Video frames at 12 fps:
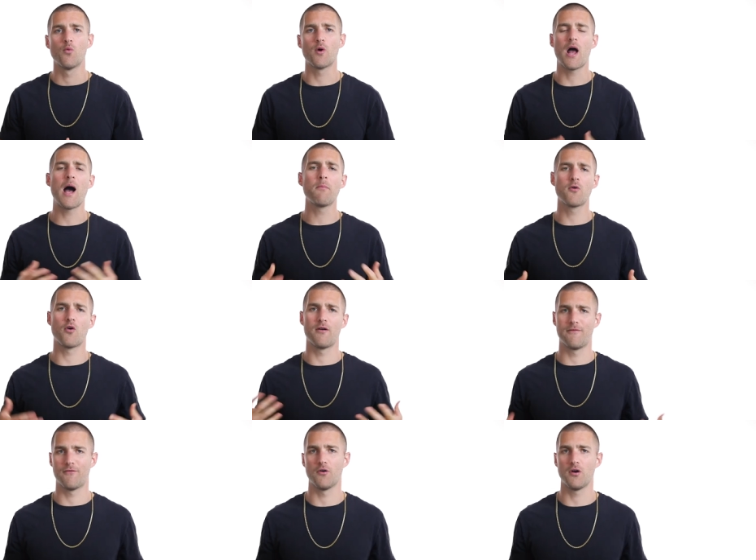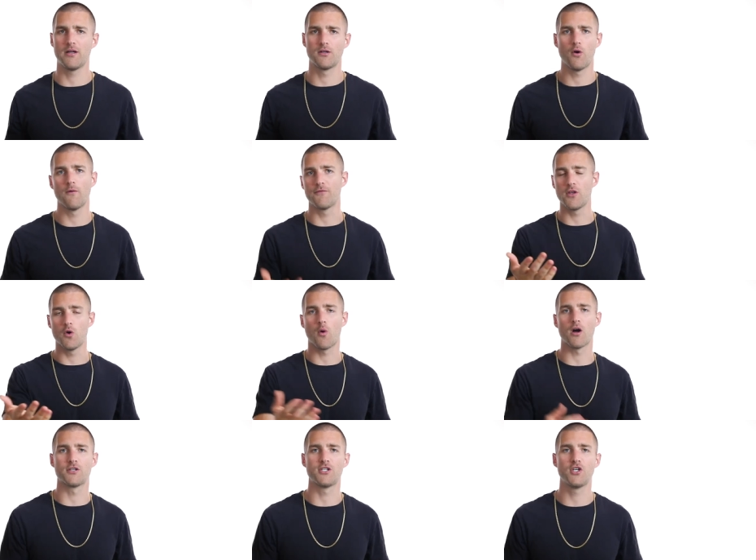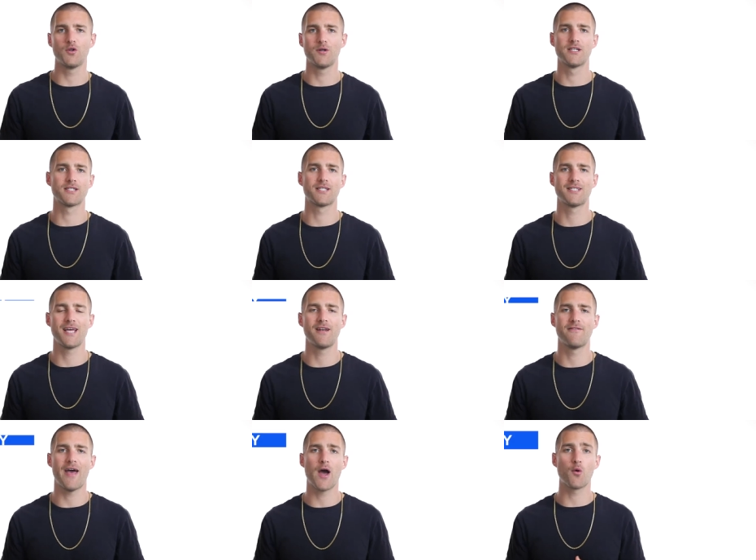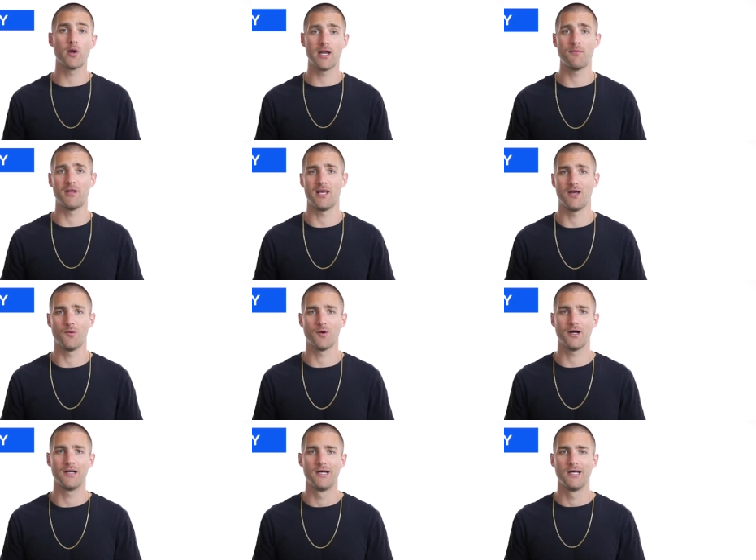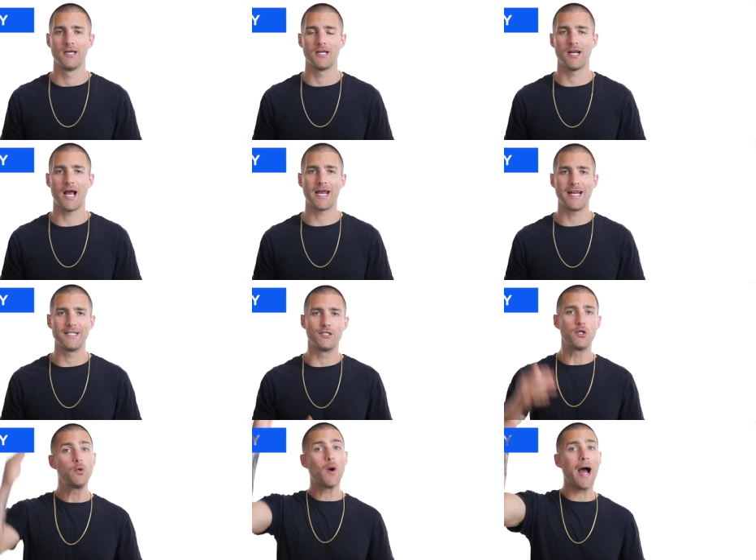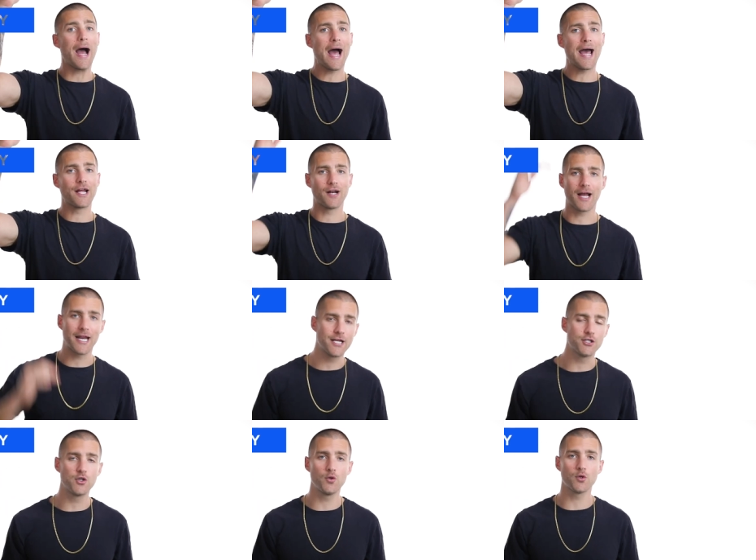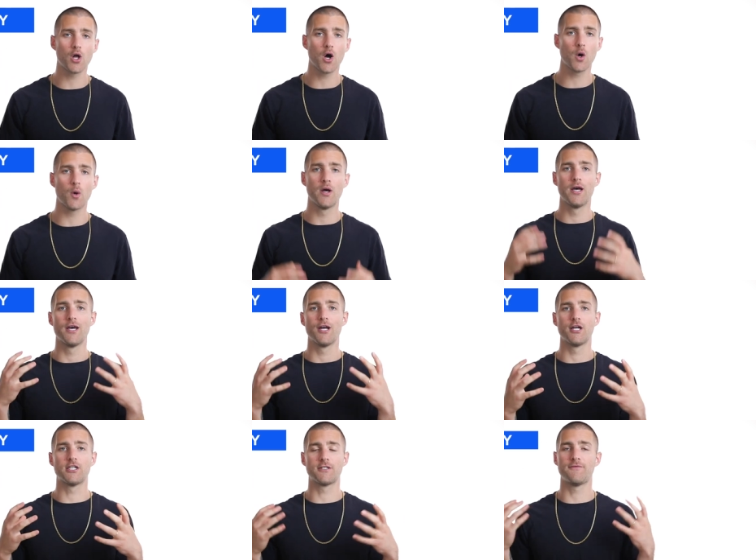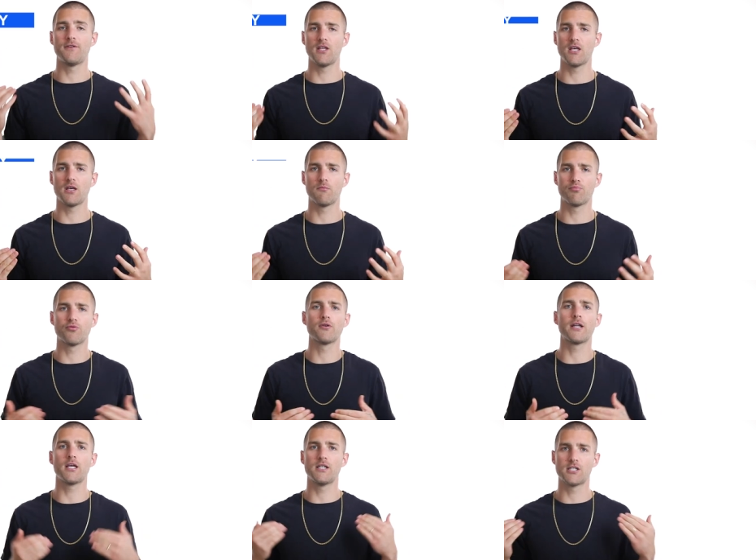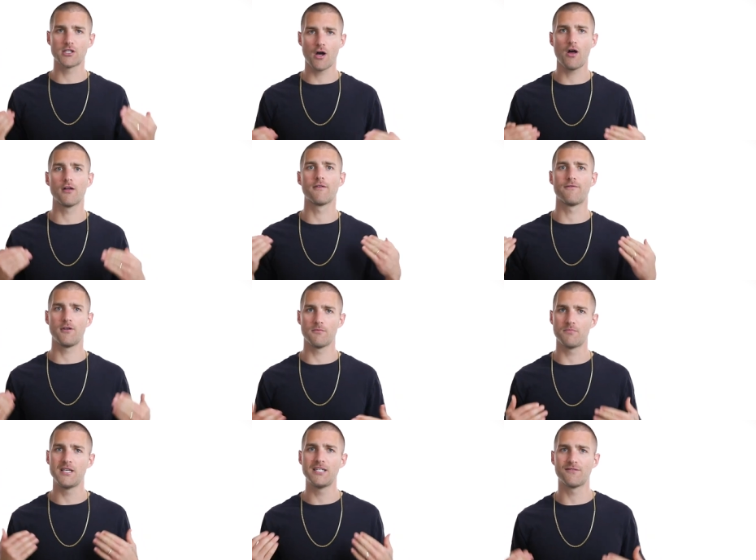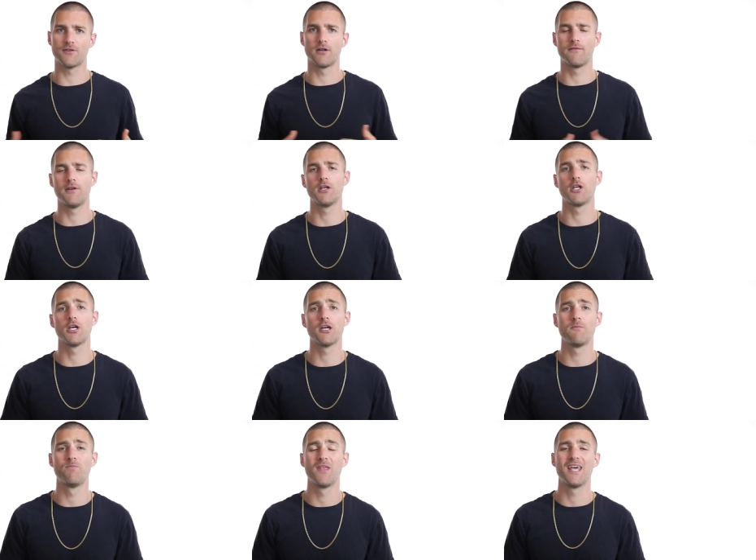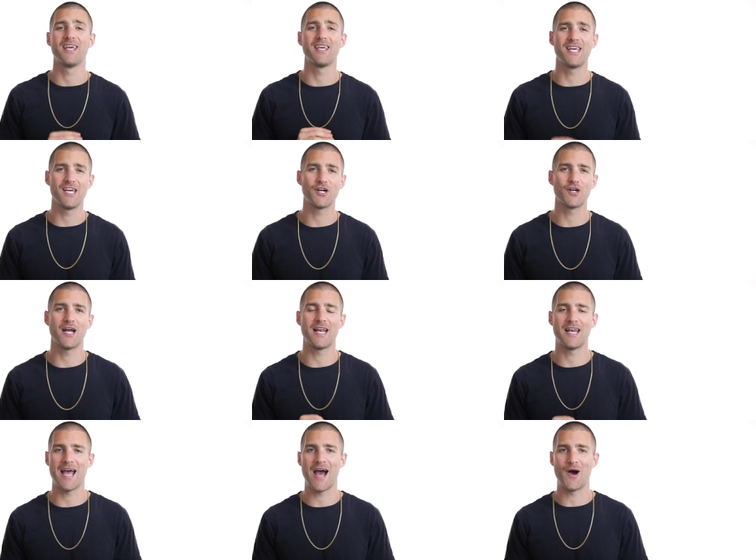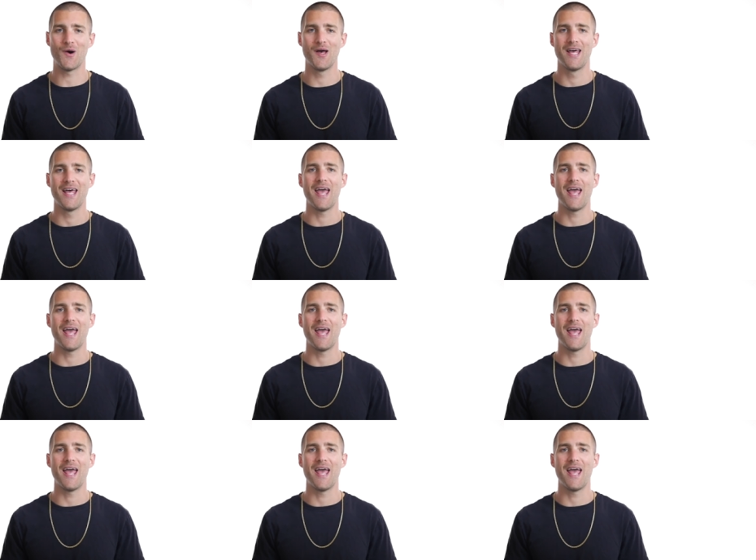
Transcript: what I'm going for, and hopefully you are too, is a state of equanimity where you're not getting too high, you're not getting too low, you're just feeling pretty solid, you're feeling peaceful, you're feeling good here and now.